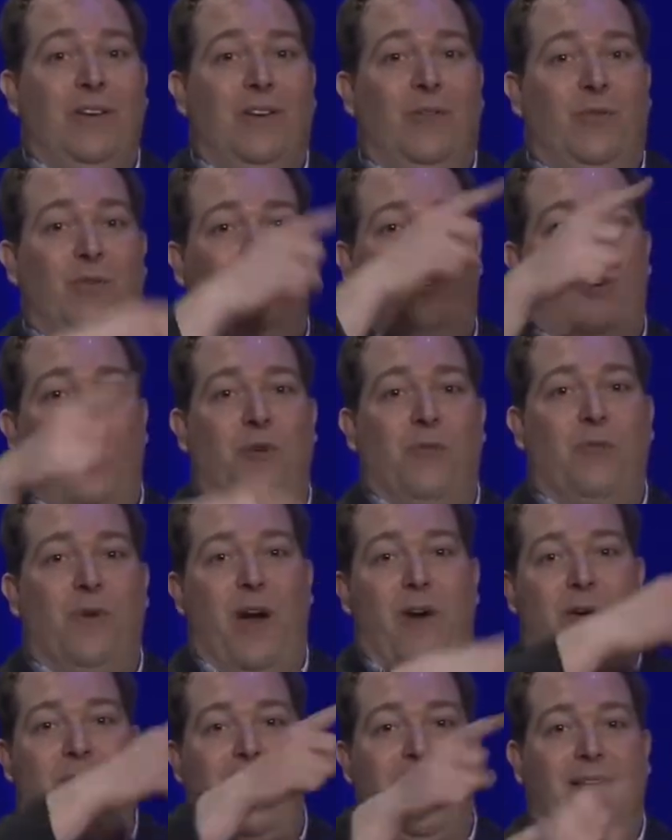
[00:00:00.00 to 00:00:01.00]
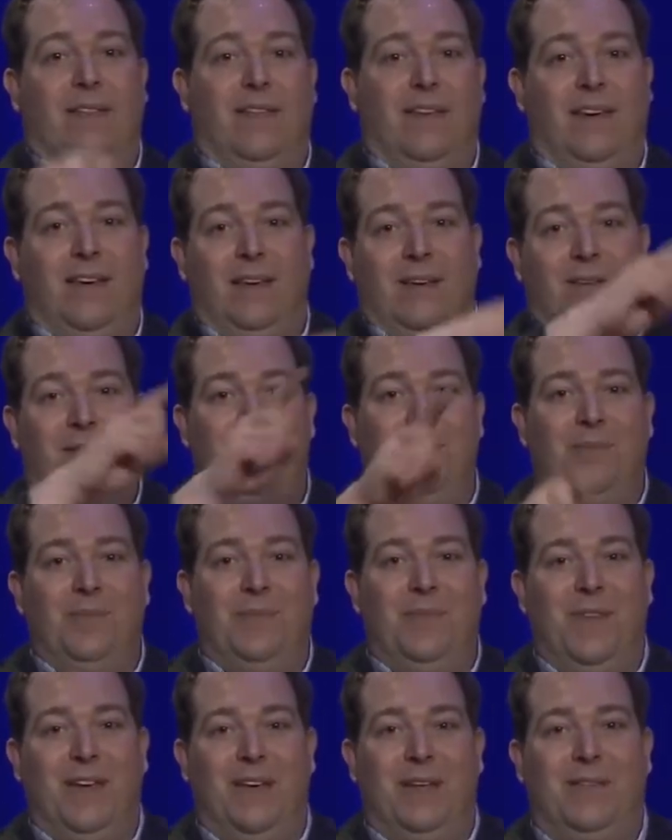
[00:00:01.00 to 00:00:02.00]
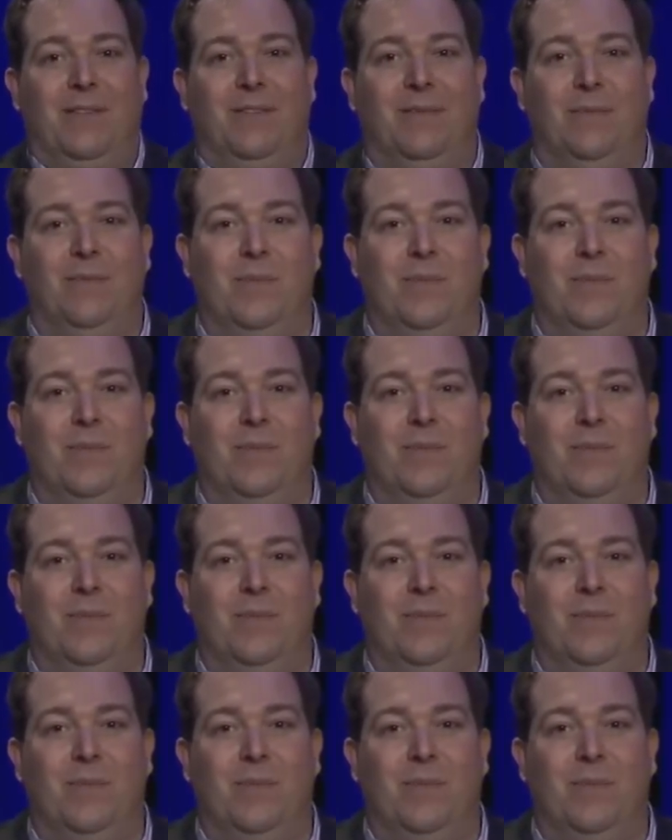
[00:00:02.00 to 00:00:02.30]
If you start varying the the